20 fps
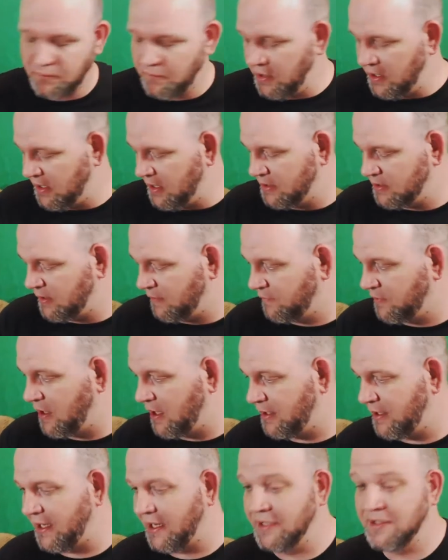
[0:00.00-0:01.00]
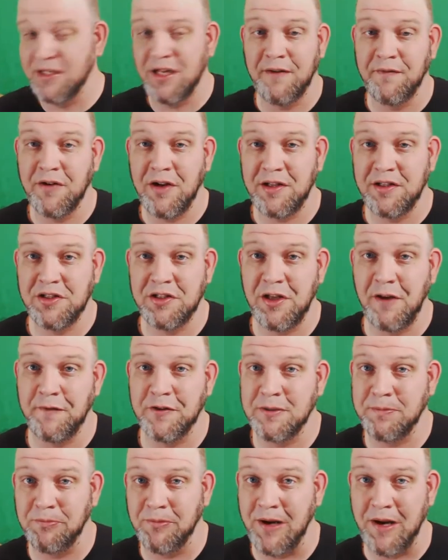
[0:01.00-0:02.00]
because I've got, like I said, I've got
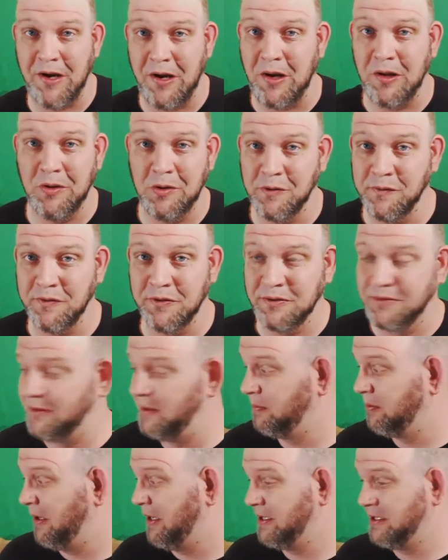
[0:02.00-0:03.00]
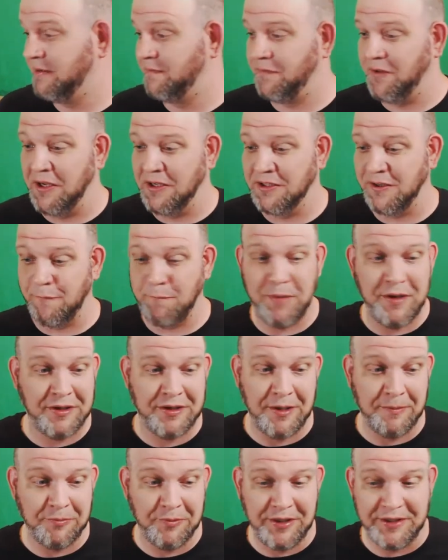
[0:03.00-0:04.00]
stuff spread all over the place of things I've
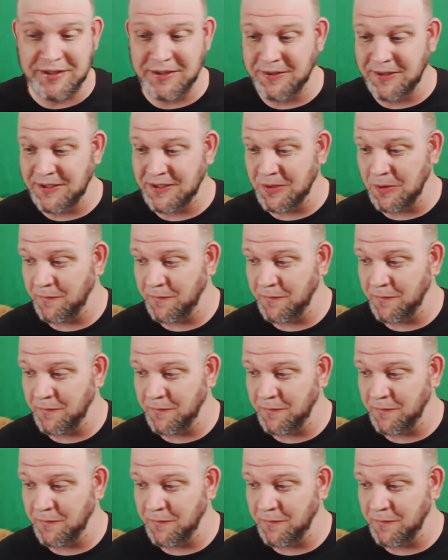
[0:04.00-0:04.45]
picked up recently,